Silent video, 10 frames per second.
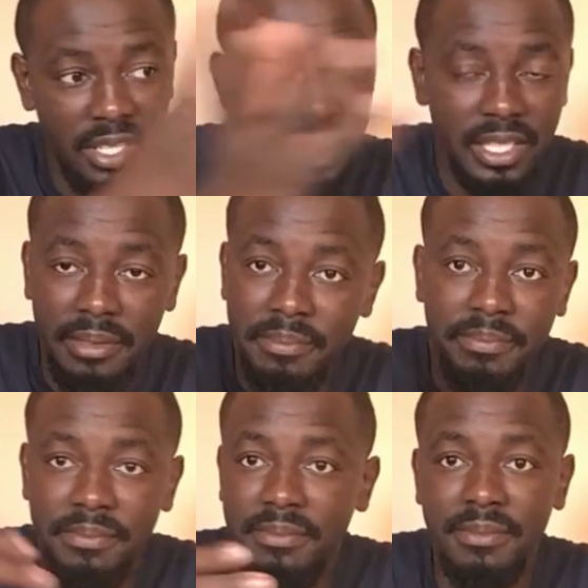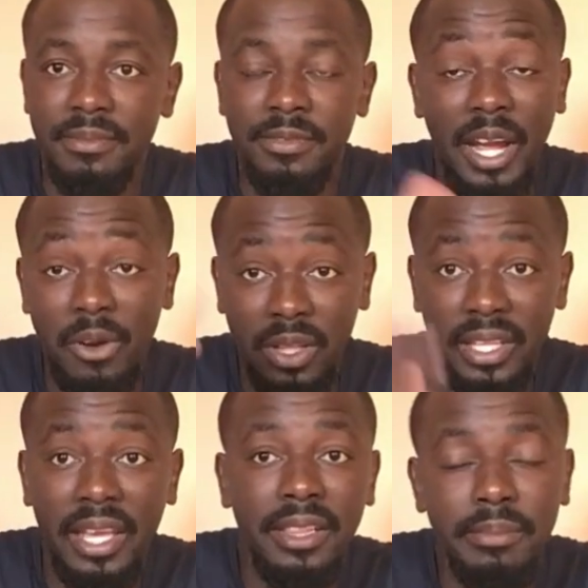um,
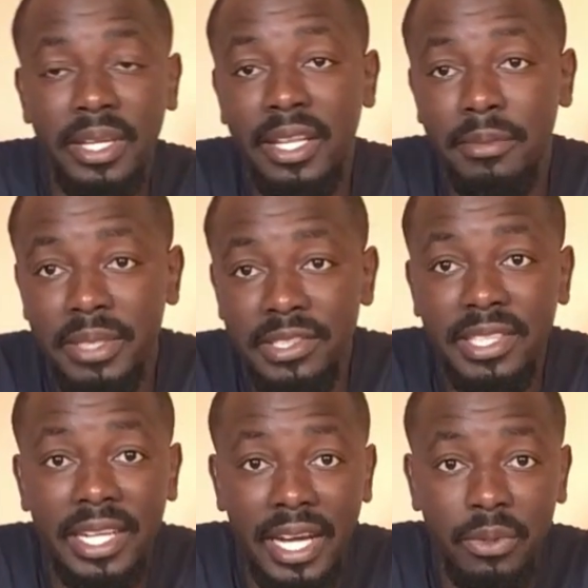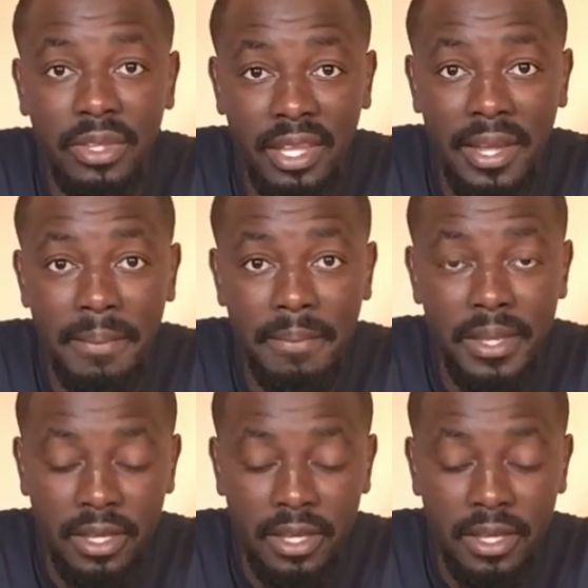viral ail- ailments that are out there.